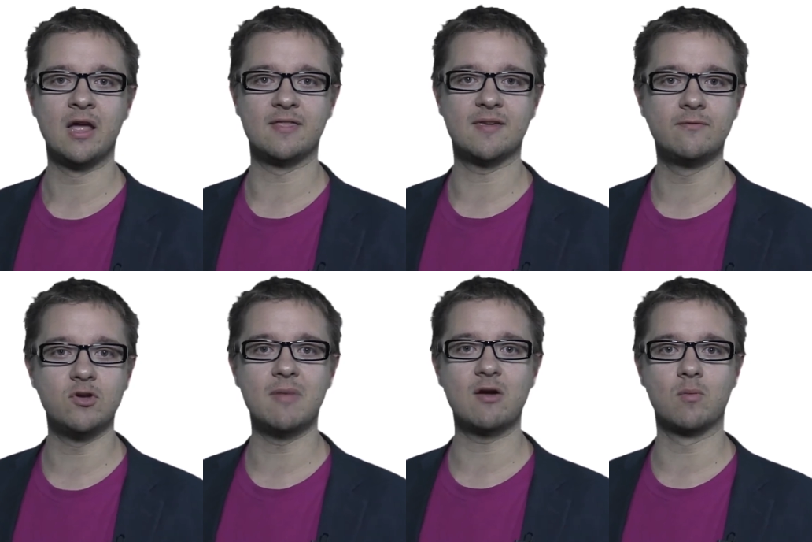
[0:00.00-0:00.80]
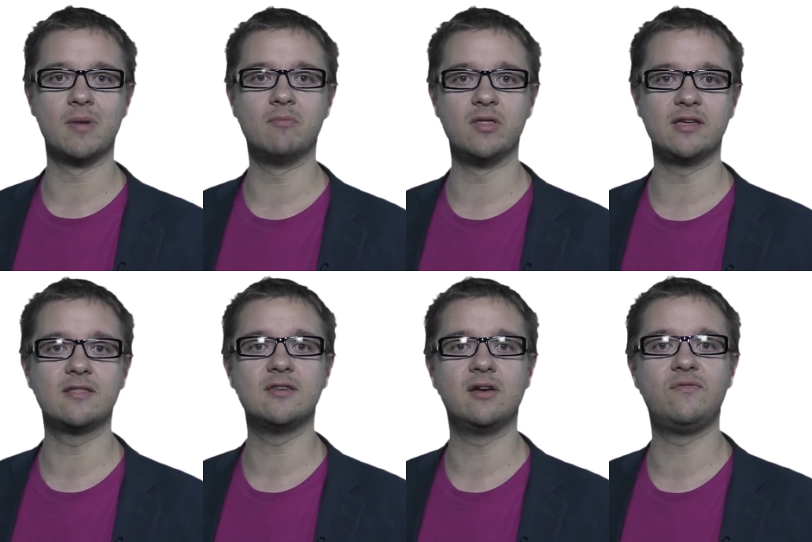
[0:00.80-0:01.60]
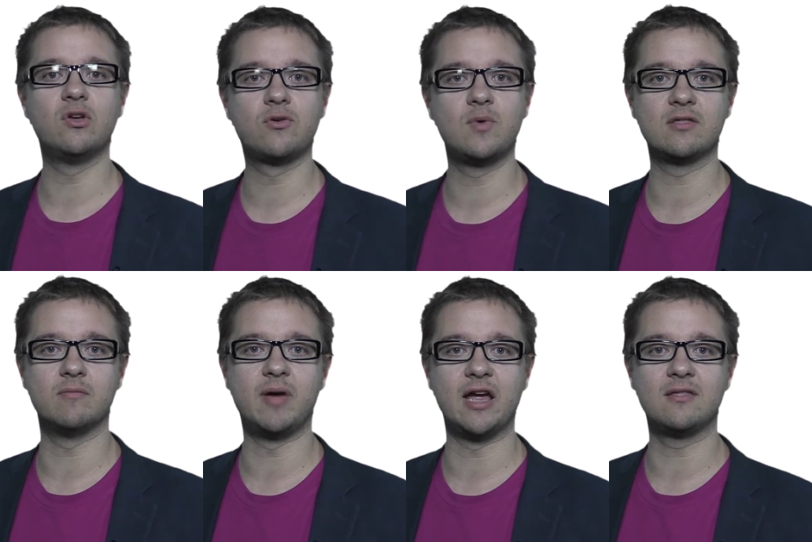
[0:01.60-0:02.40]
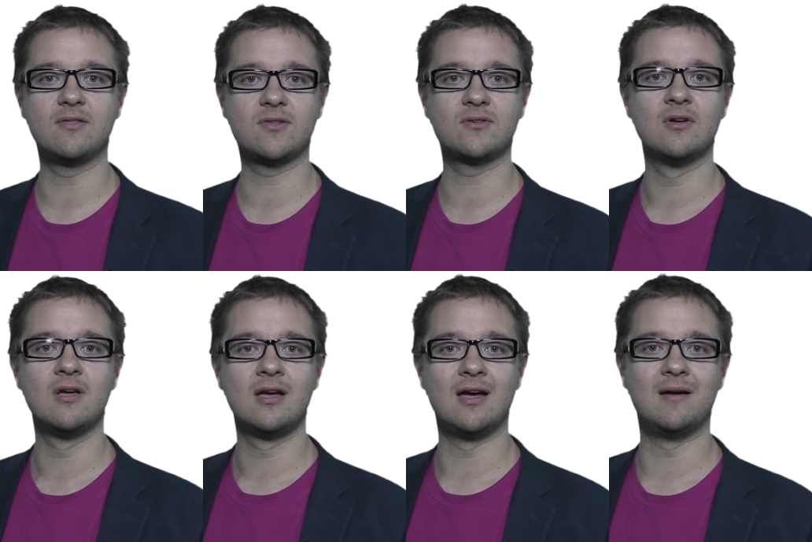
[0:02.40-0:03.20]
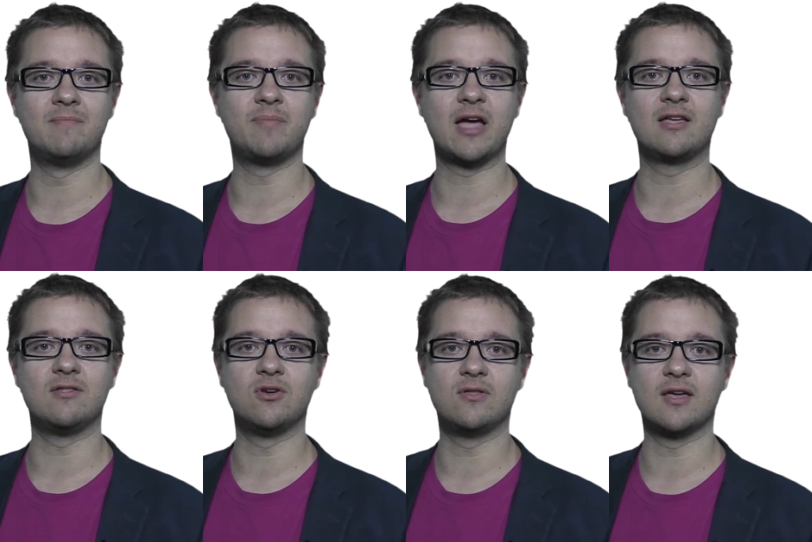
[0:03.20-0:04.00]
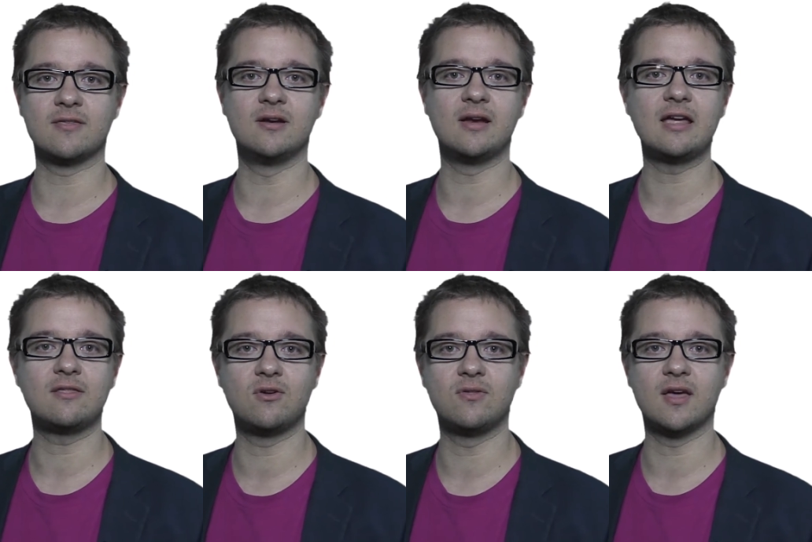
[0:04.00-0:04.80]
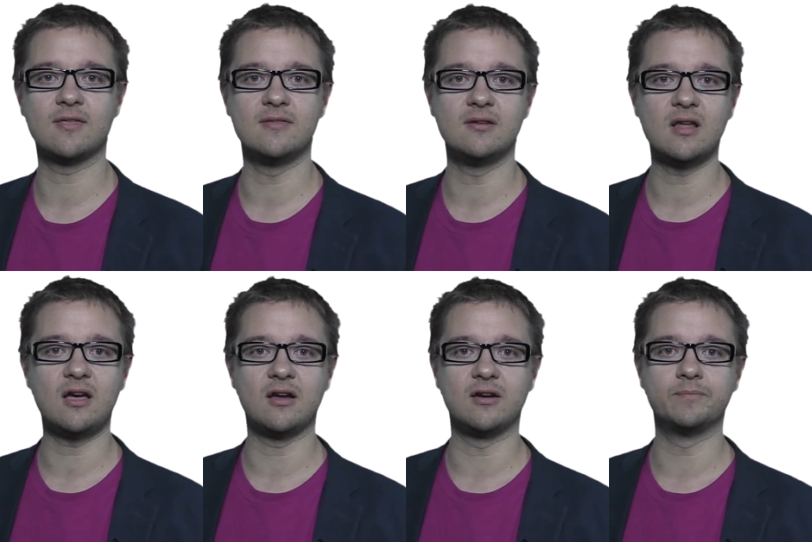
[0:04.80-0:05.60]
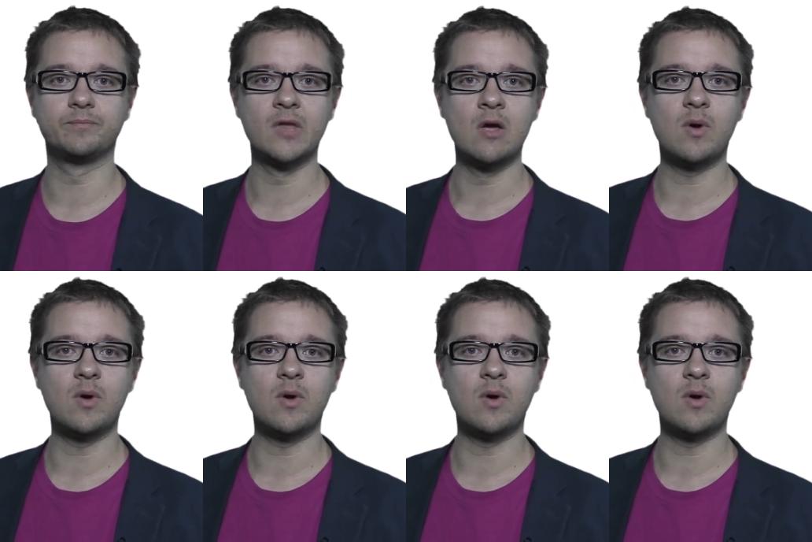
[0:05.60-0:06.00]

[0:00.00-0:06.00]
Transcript: and some of you may remember the internet filtering debates back in 2008, 2009,